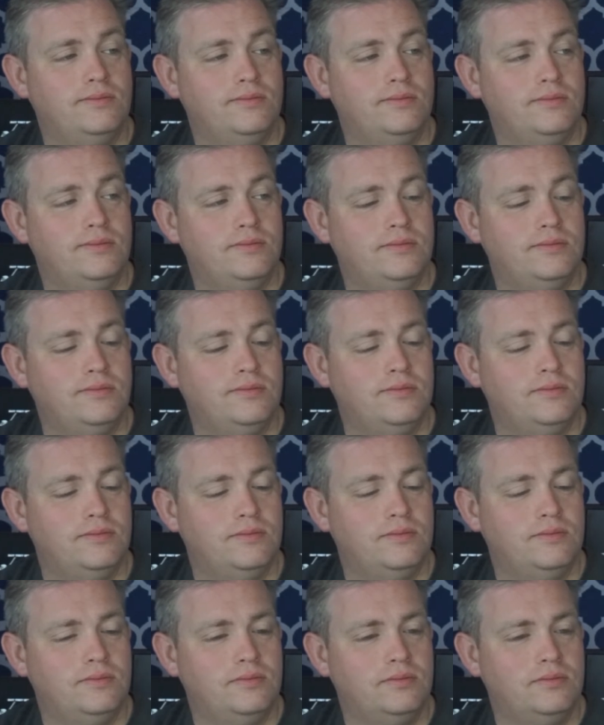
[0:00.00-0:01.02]

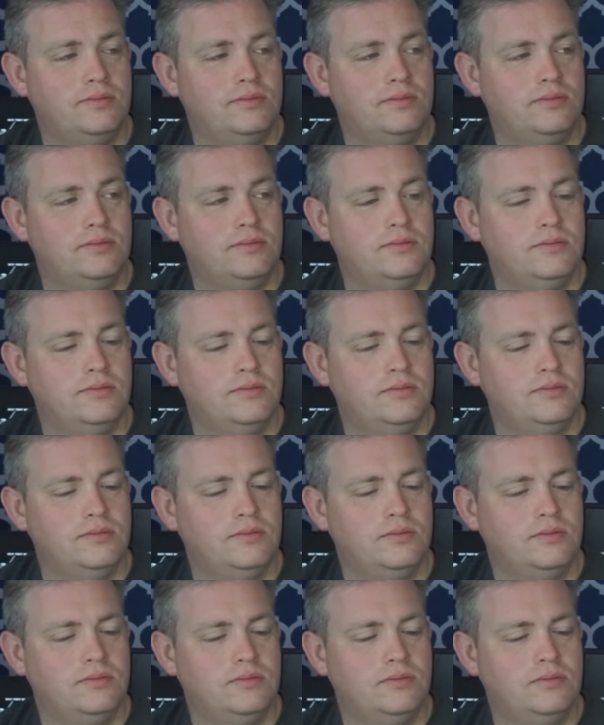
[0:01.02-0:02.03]

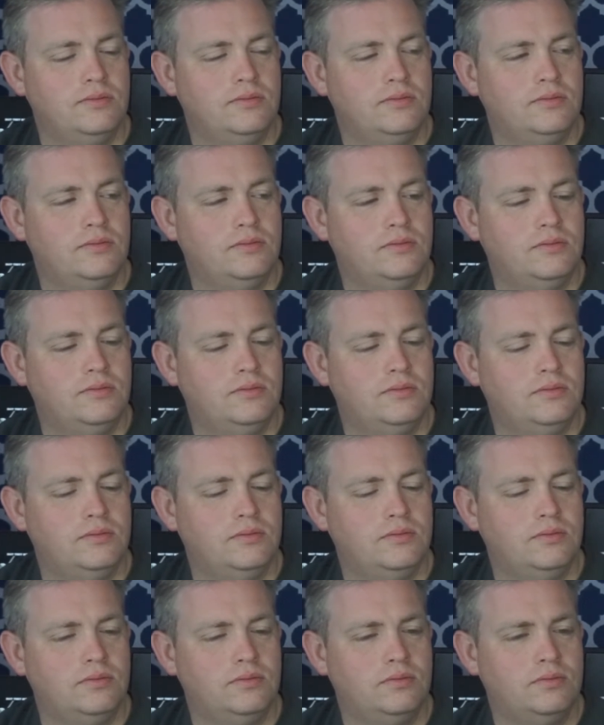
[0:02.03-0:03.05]

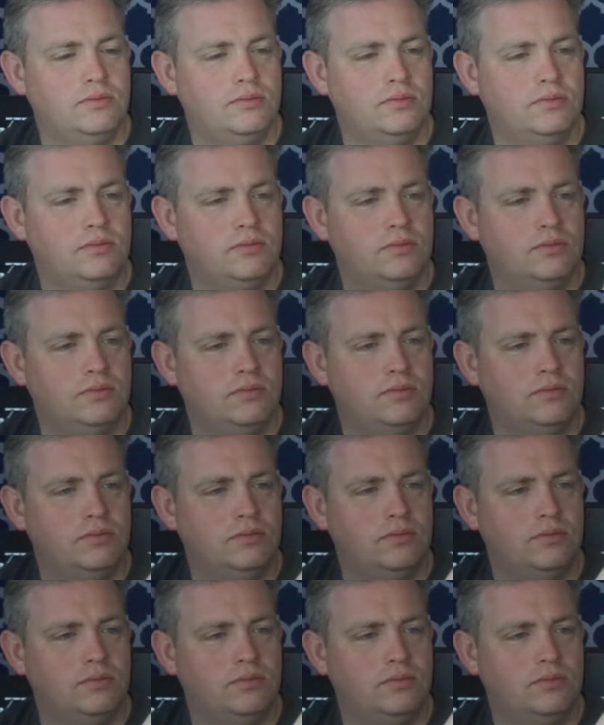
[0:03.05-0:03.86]
The person shown says nothing.